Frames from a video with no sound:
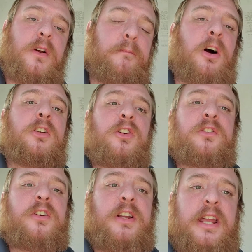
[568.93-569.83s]
Martin
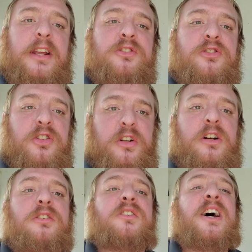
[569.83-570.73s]
Luther King
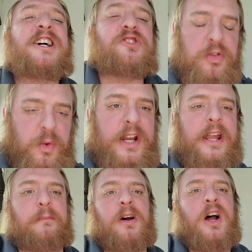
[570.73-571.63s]
Jr.'s
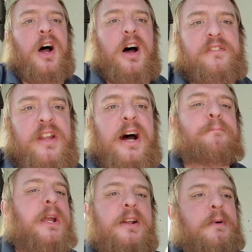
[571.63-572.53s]
dream of not
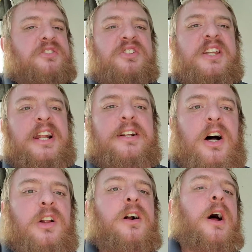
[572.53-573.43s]
being about skin
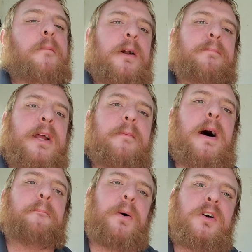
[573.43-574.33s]
color, but of being
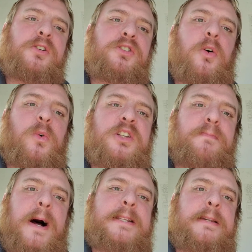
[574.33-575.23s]
about personal
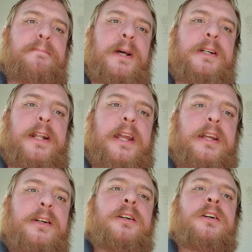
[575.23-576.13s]
responsibility.
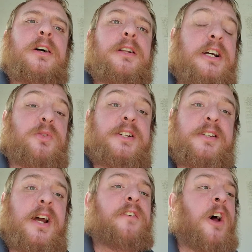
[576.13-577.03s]
That's what he
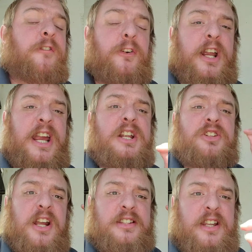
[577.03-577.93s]
said, for
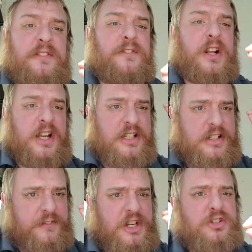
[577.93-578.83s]
each
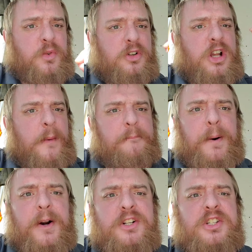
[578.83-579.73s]
individual,
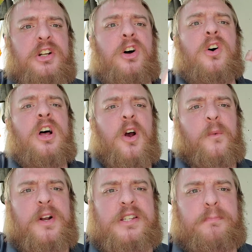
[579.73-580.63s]
personal
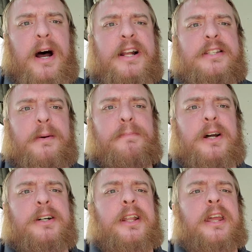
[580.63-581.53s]

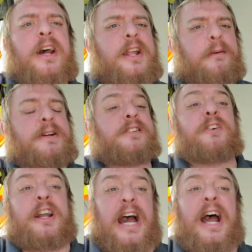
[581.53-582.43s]
responsibility. That means if a
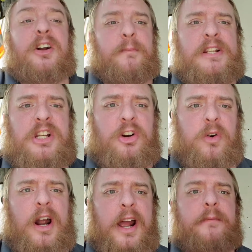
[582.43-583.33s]
guy commits a
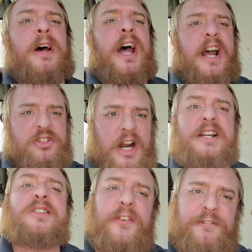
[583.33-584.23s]
crime,
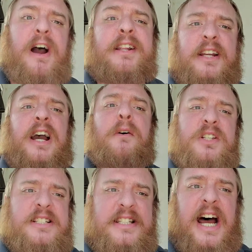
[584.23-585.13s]
tries to fight the cops
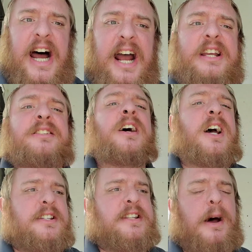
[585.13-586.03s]
and dies,
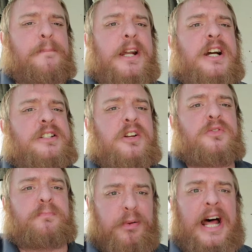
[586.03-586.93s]
it's not because he
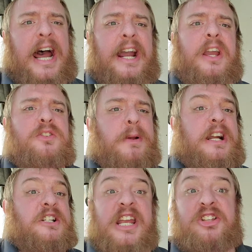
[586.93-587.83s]
was black, it was
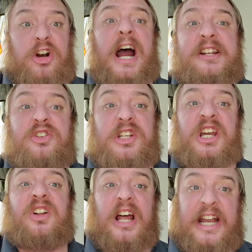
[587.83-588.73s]
because he tried to
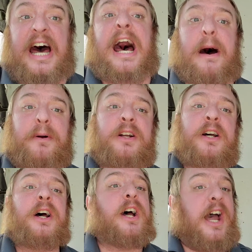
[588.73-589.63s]
kill a cop.
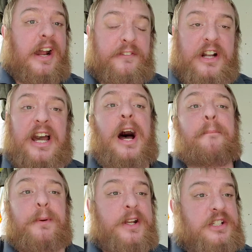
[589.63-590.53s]
And if a
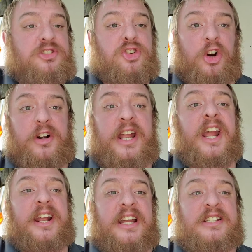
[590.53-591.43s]
cop is dirty
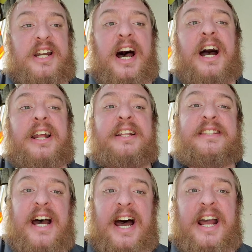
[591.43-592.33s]
and gets caught and
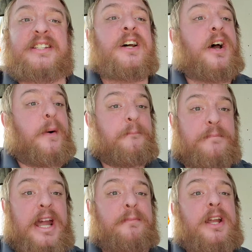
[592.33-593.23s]
dies,
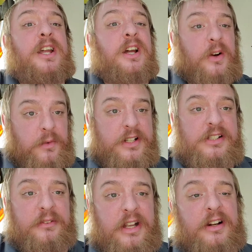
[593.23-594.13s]
maybe when he's
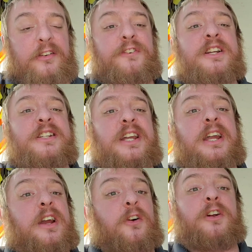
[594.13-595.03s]
doing an
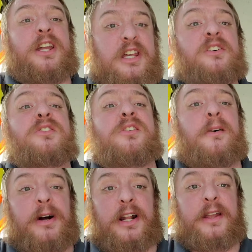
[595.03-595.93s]
investigation or he kills
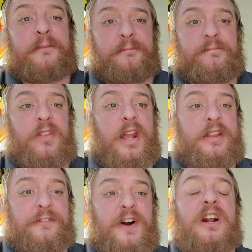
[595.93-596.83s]
somebody and
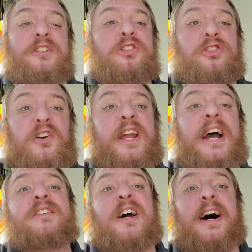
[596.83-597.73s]
they find out he's a dirty
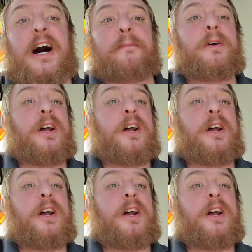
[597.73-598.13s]
ass cop,